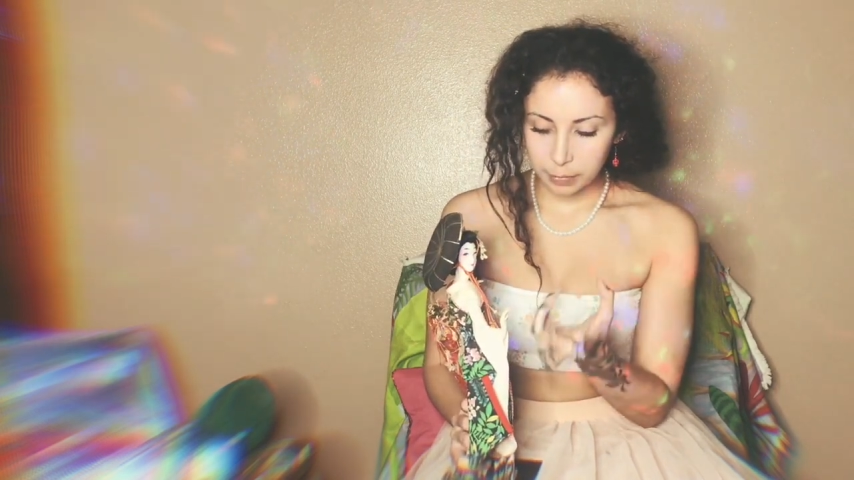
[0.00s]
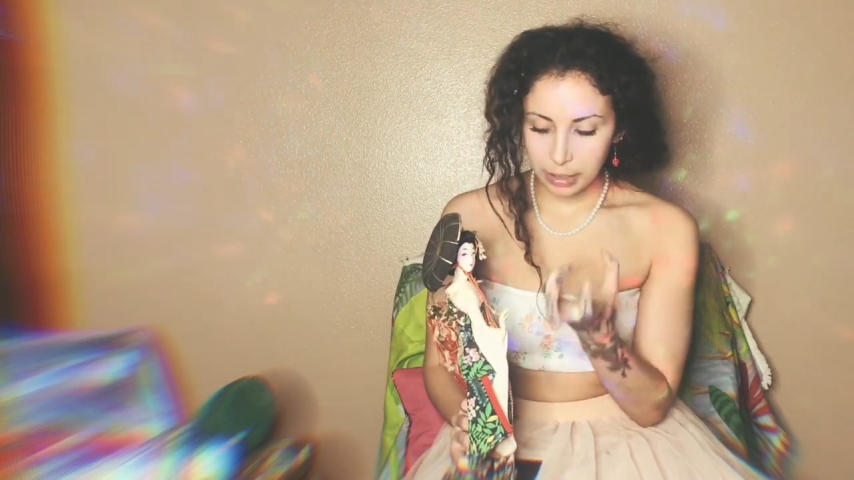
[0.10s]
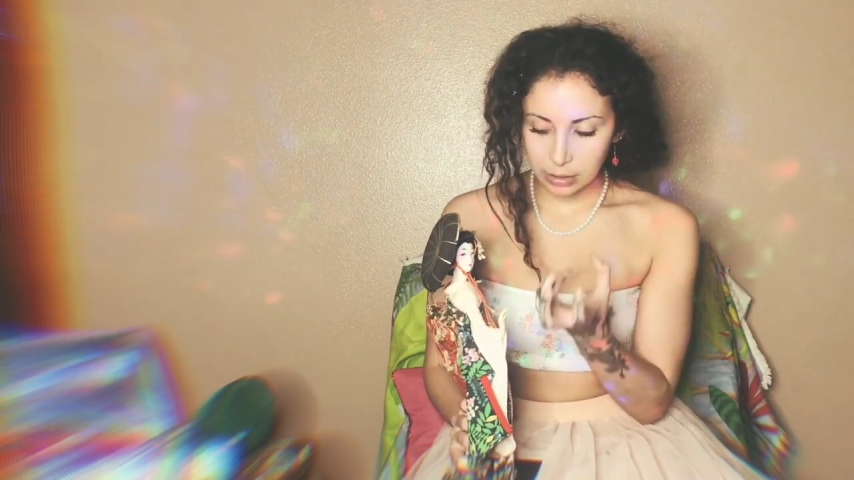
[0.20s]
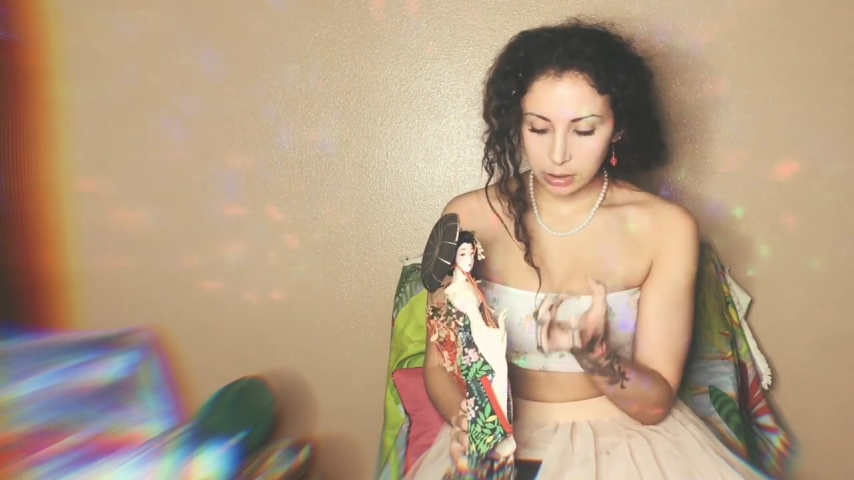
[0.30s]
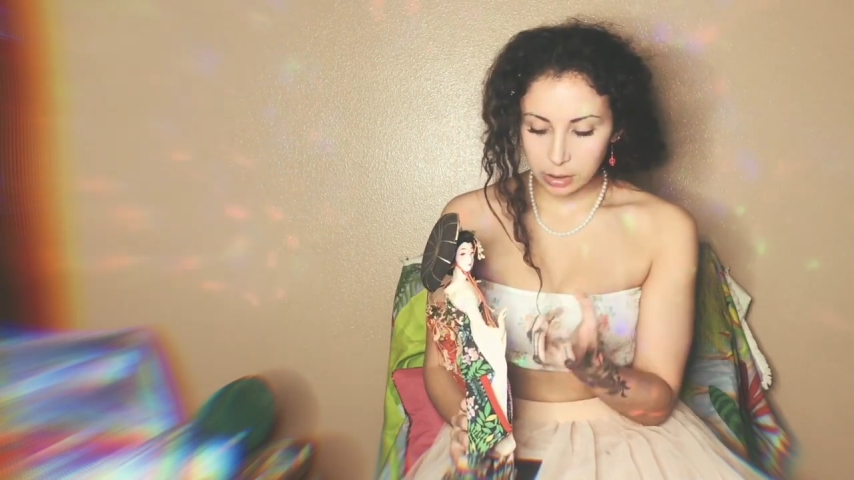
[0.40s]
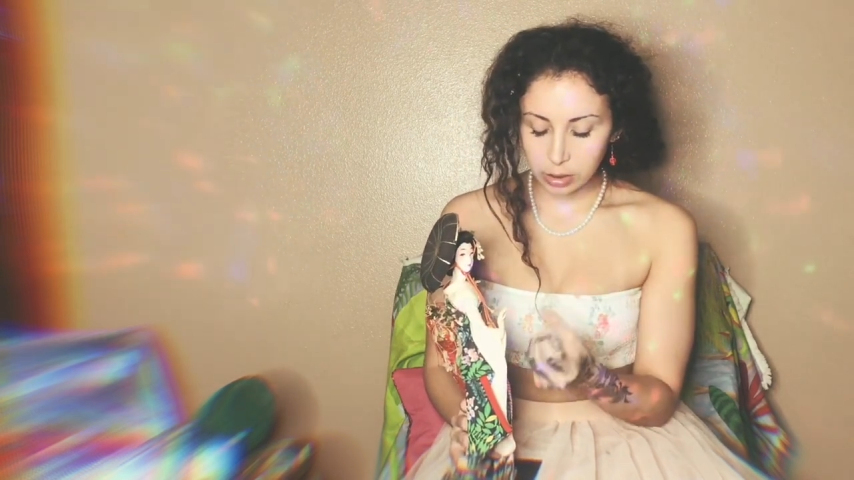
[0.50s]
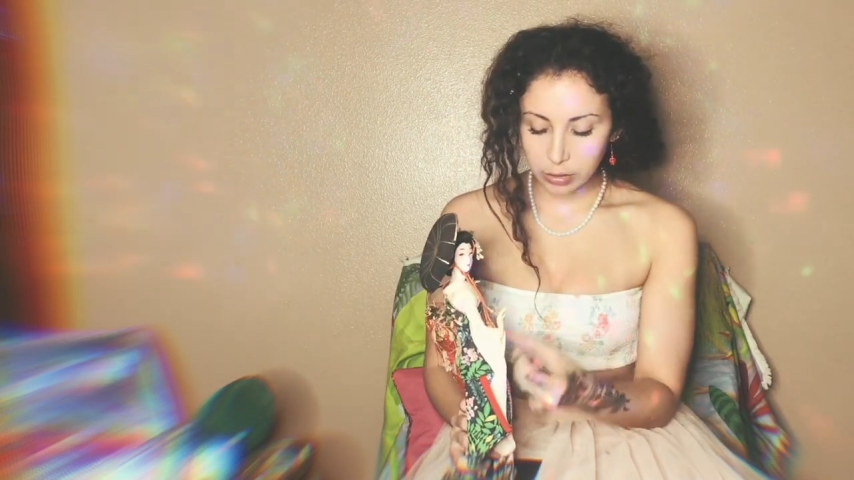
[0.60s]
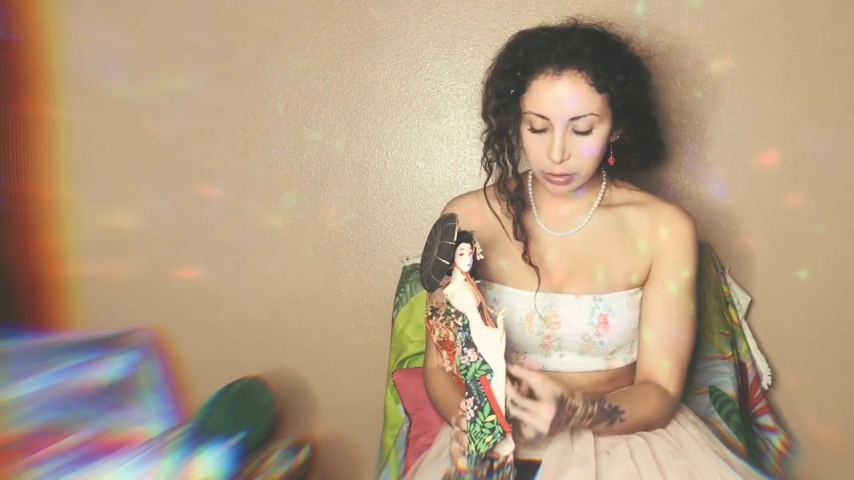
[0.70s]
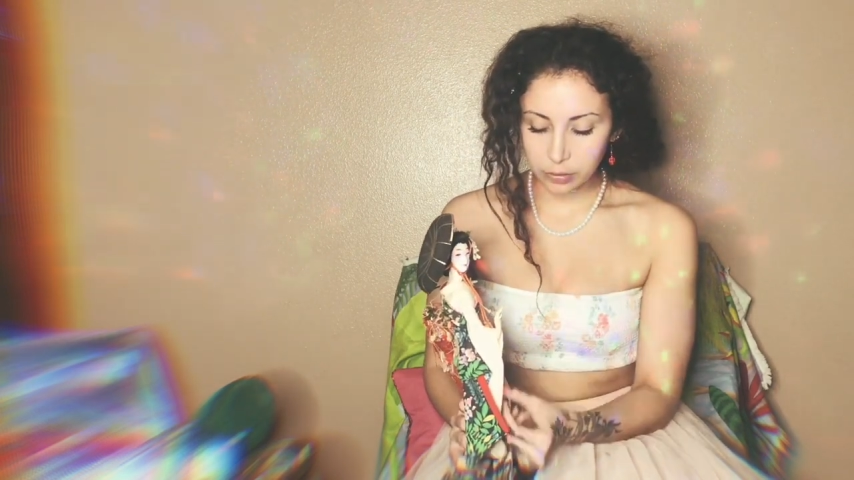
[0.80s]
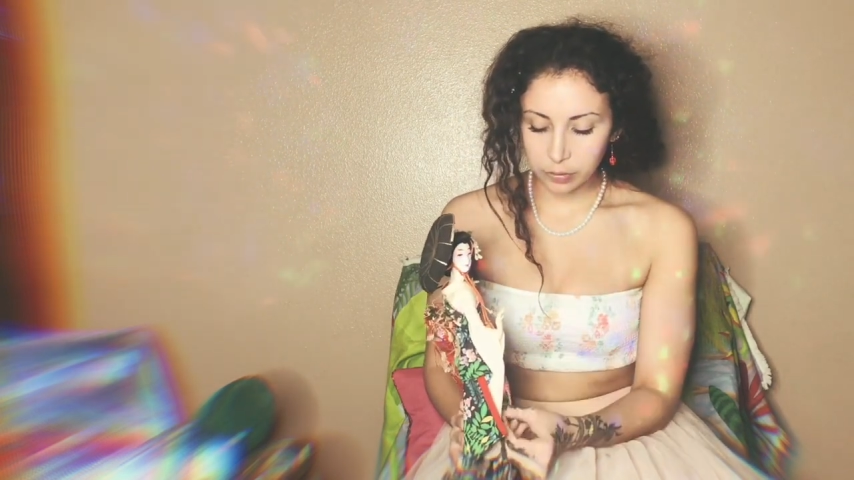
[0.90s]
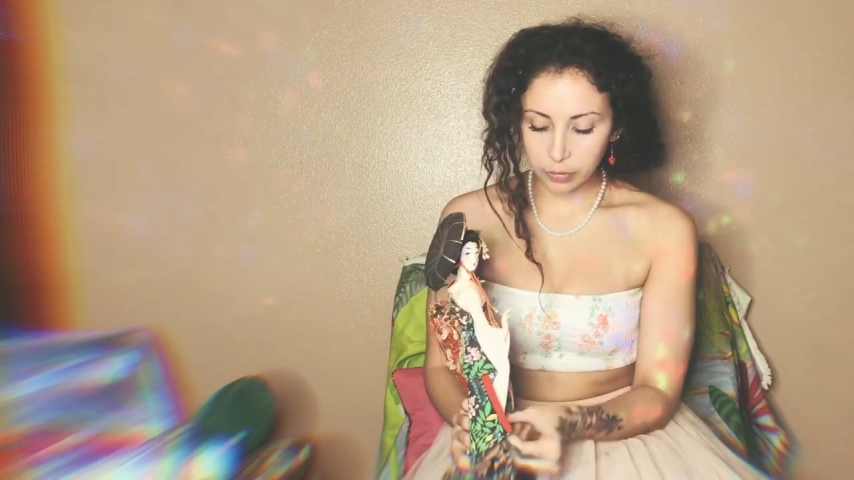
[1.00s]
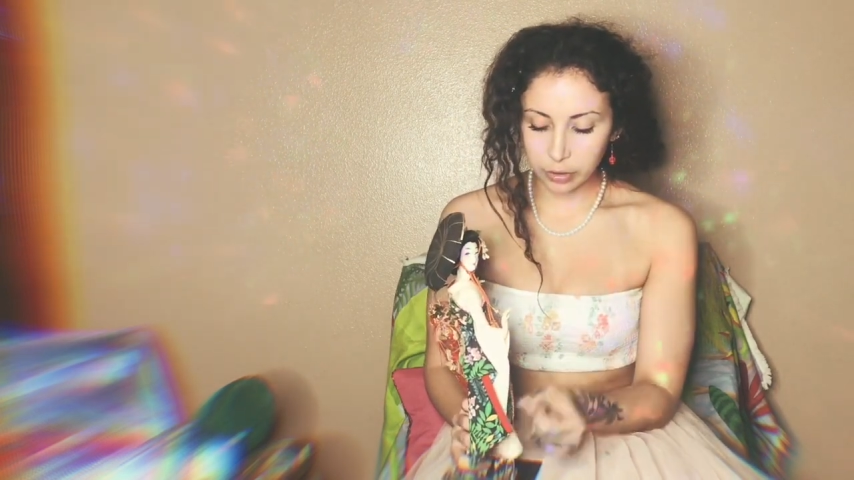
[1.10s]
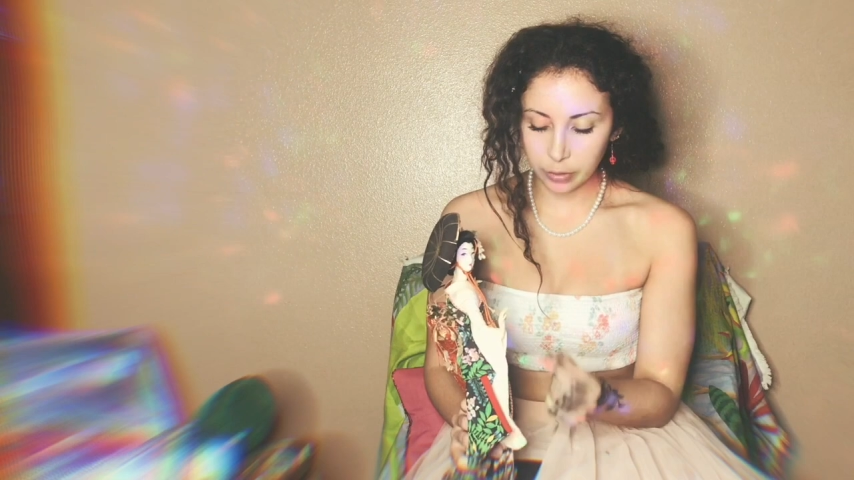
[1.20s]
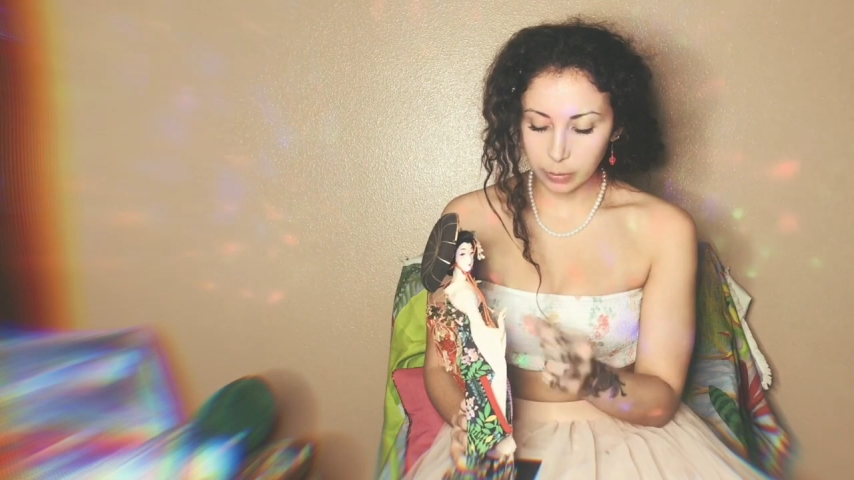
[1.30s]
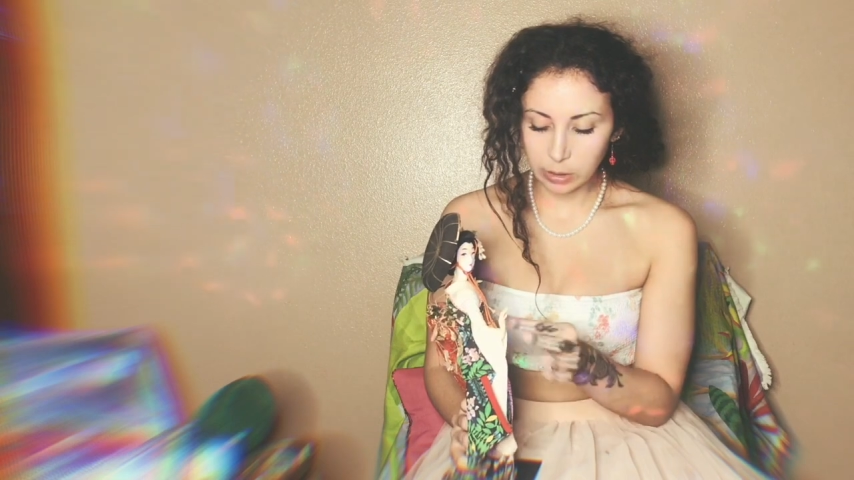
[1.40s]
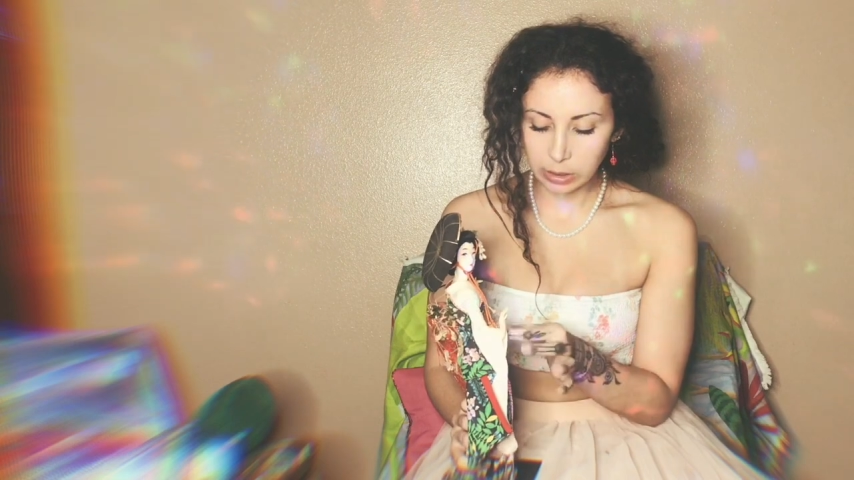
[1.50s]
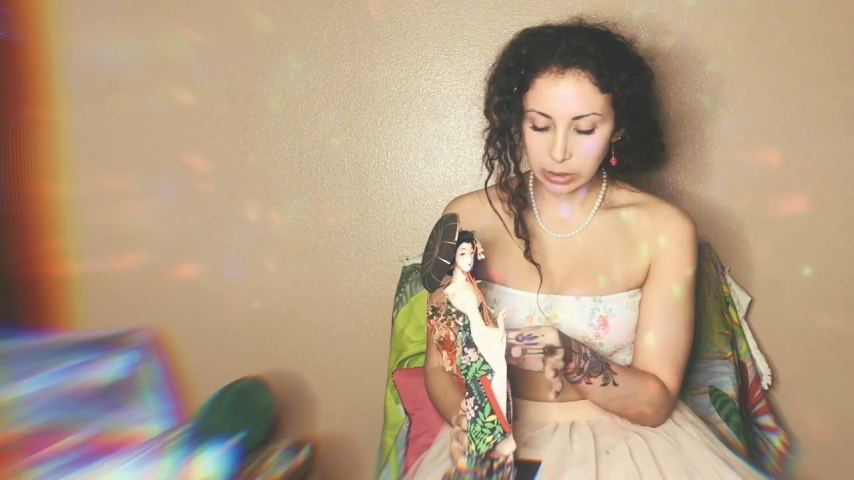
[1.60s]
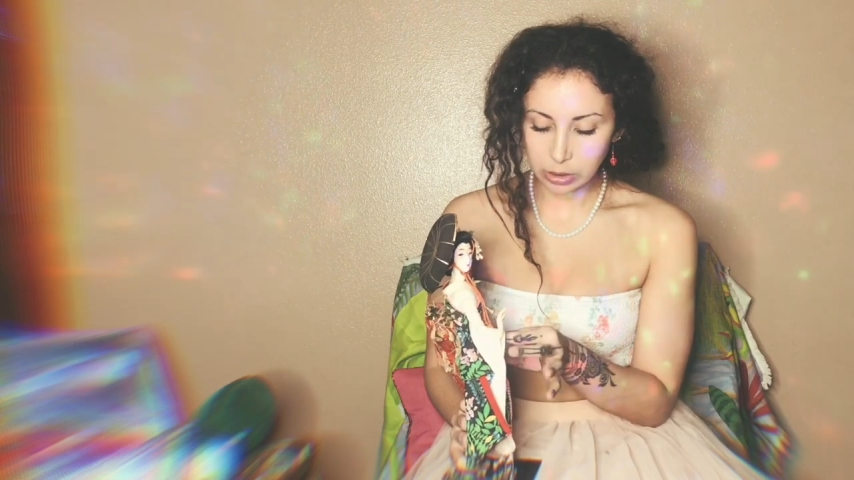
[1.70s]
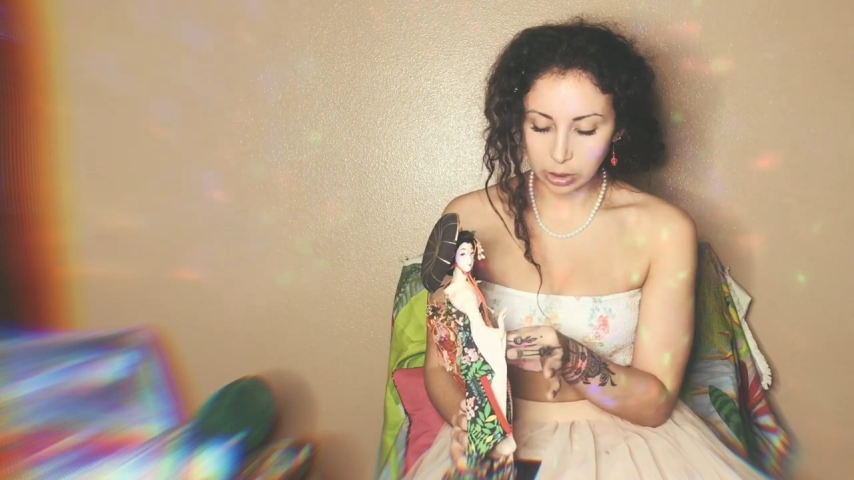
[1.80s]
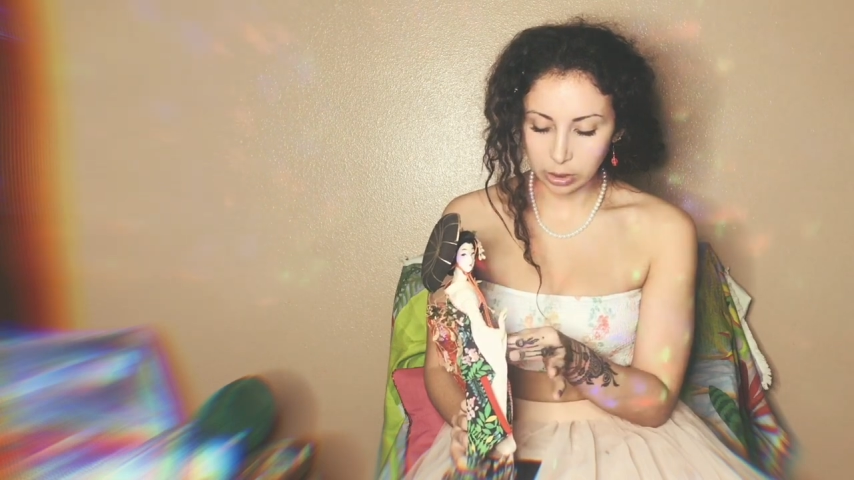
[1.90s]
picked for her
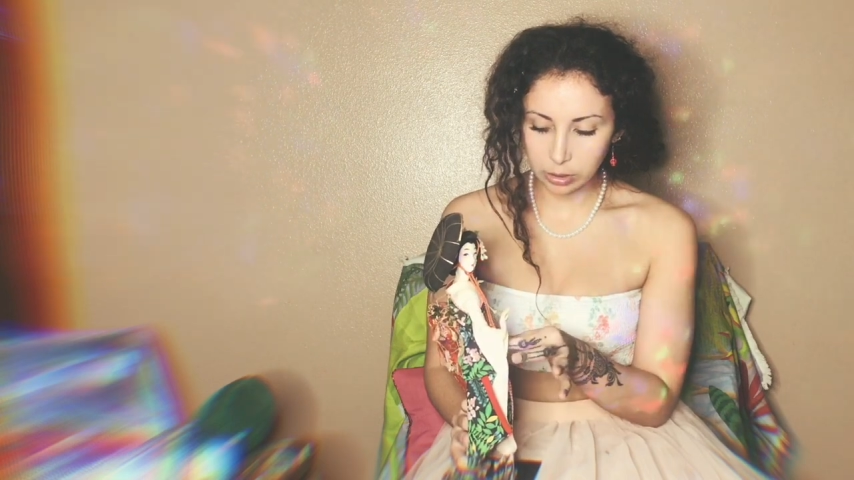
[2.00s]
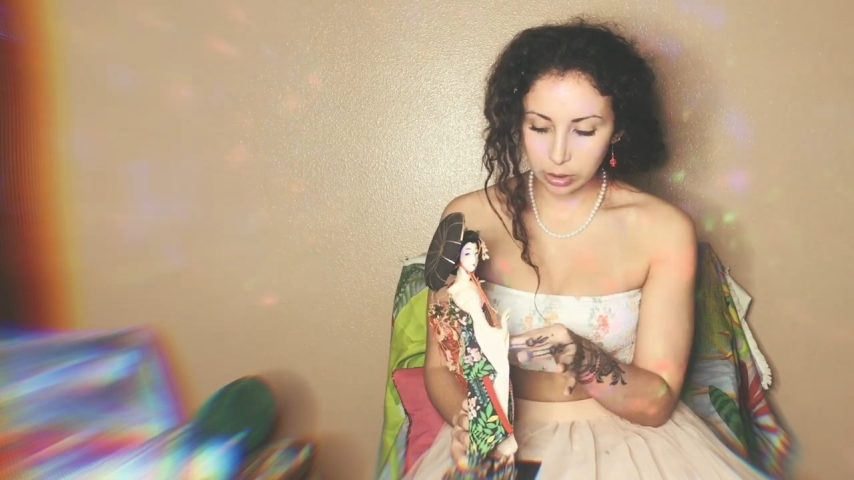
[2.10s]
potential,